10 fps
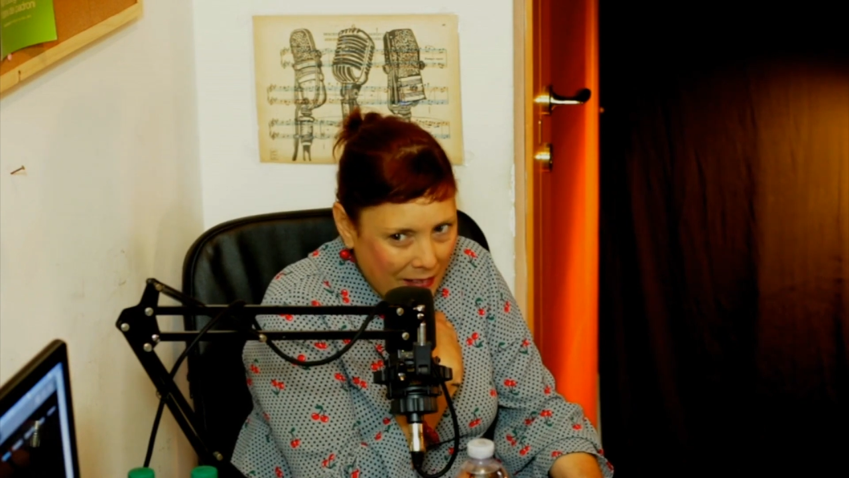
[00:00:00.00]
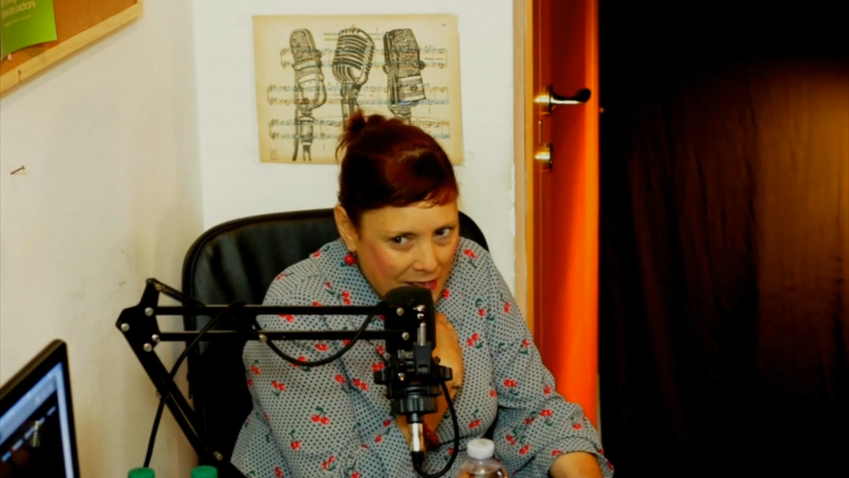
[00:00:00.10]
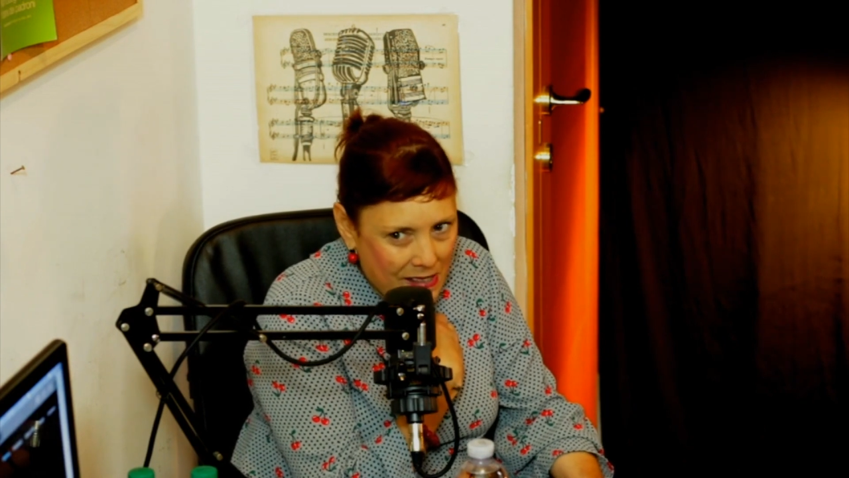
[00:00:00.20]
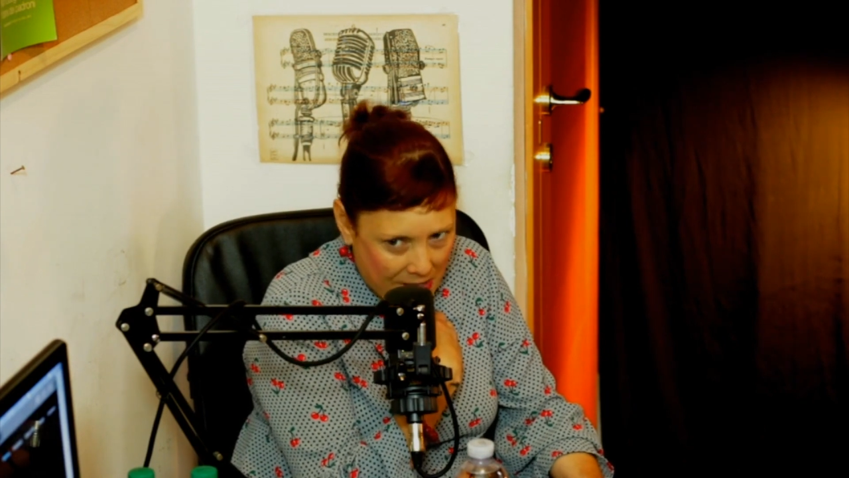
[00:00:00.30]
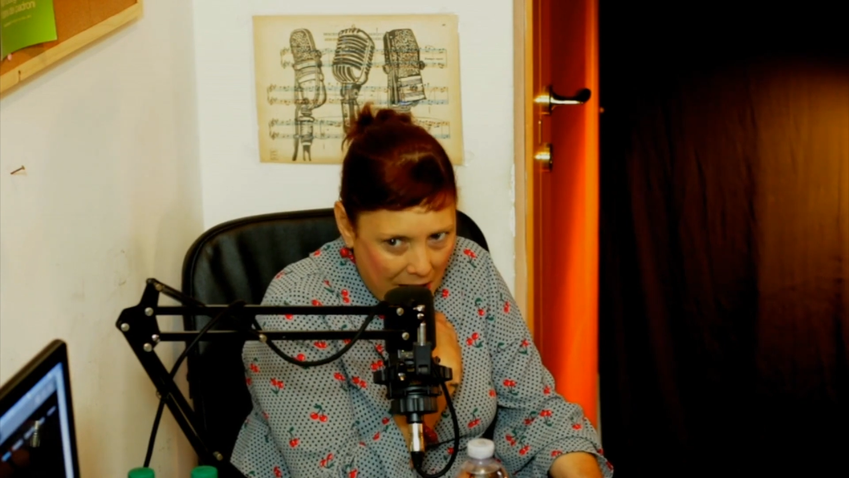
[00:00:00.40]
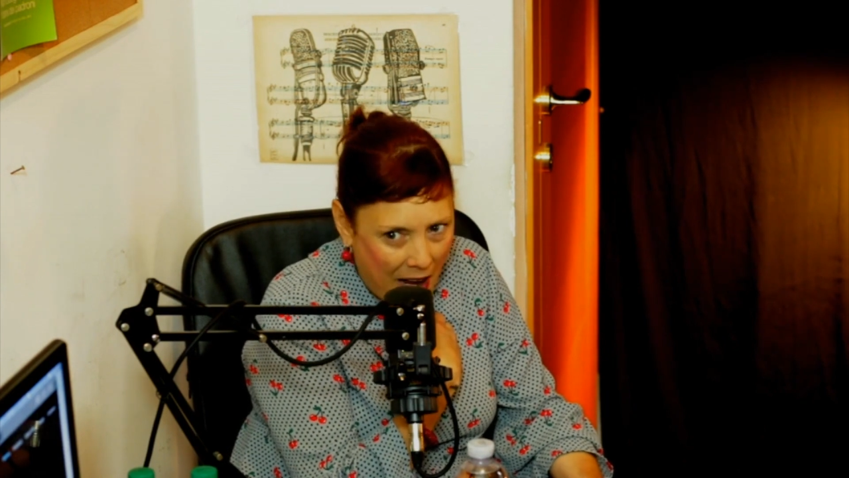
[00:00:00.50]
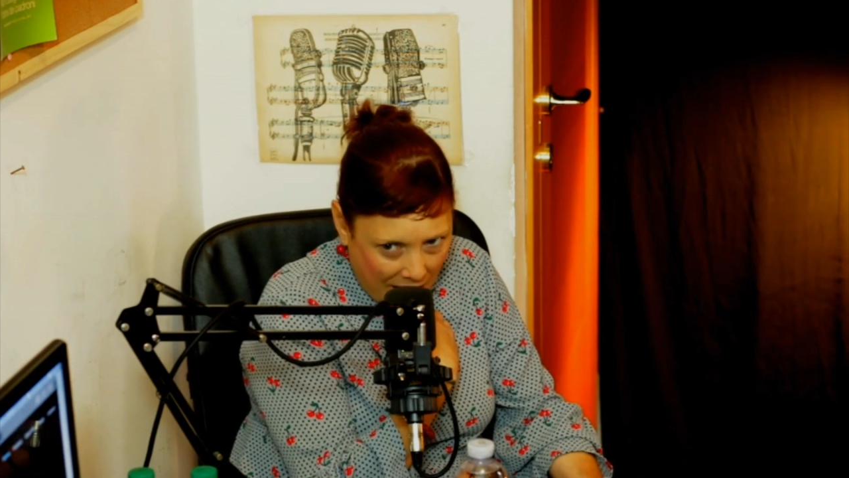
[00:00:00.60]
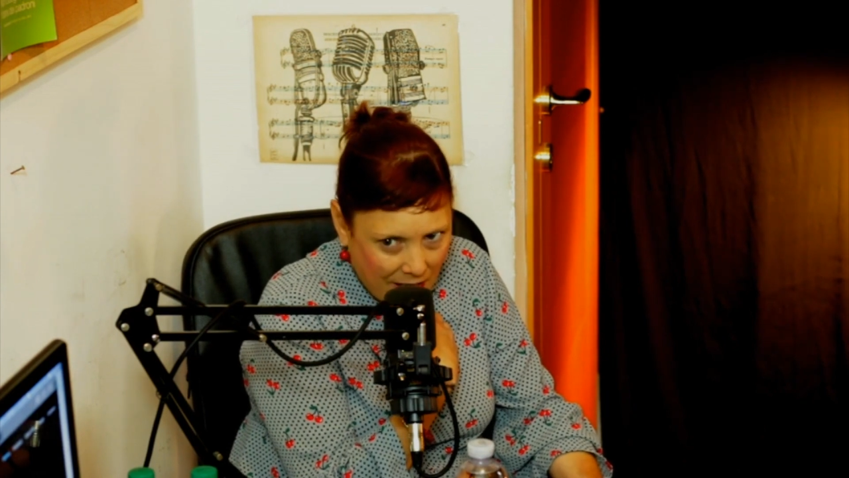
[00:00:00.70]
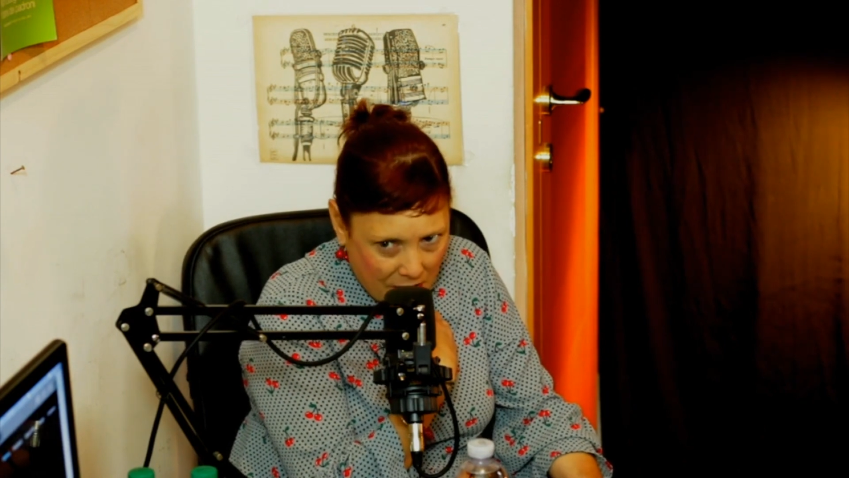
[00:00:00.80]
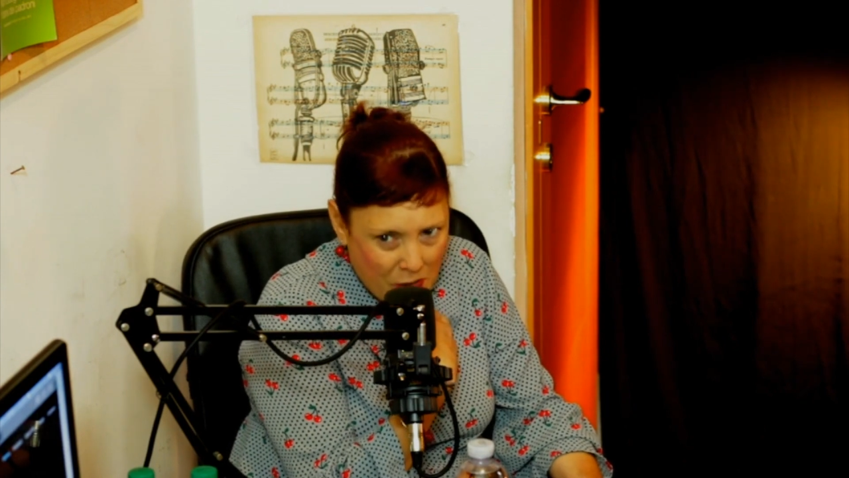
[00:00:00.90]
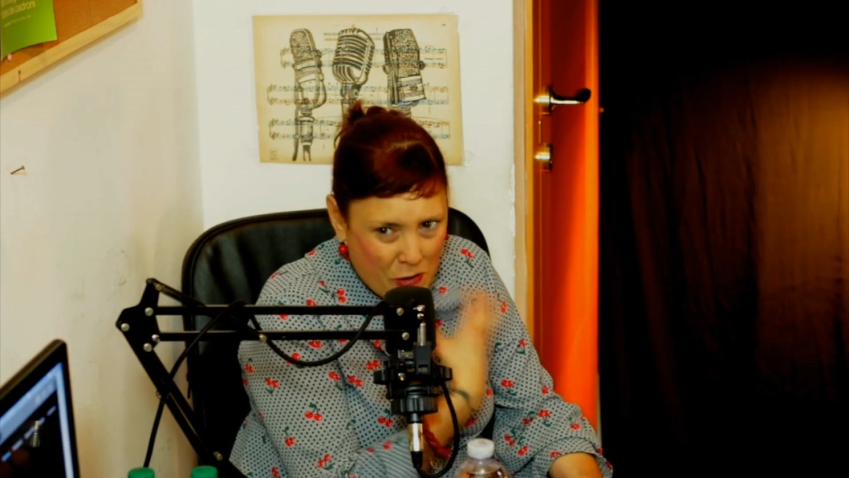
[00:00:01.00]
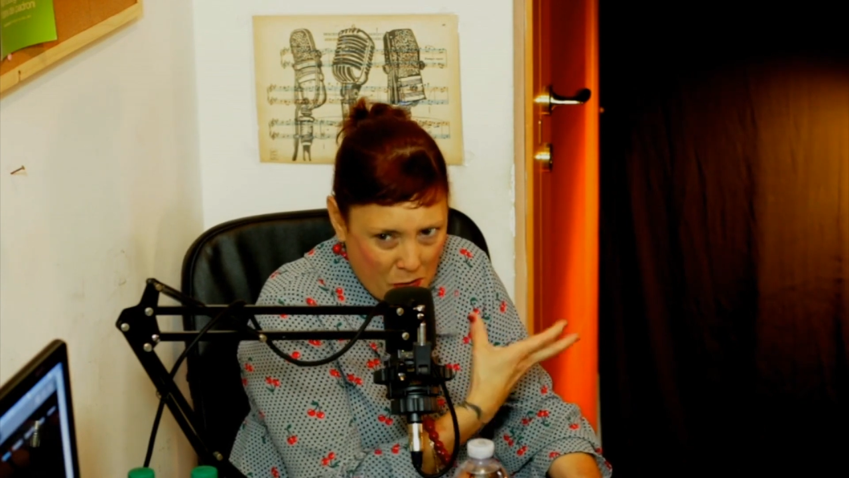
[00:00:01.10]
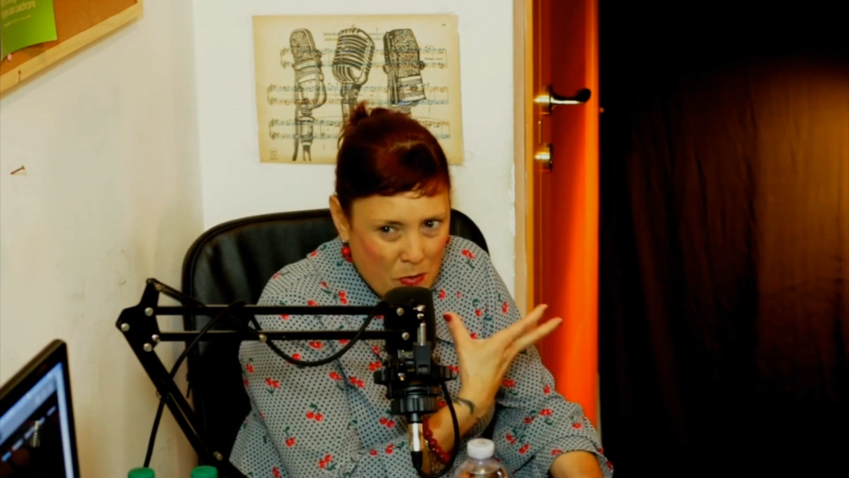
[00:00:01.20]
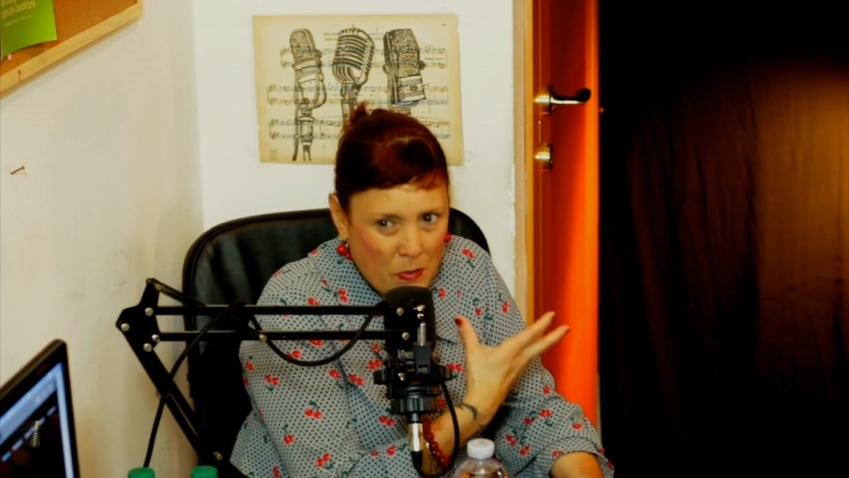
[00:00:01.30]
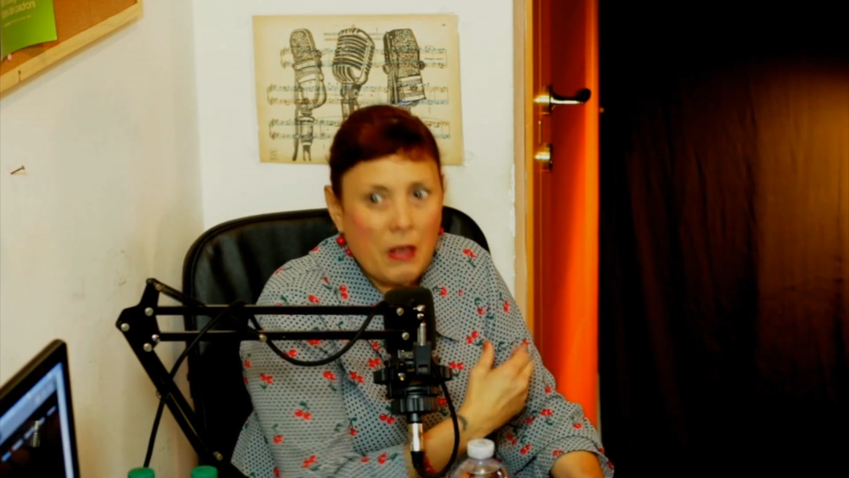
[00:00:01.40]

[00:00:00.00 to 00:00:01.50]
inside to do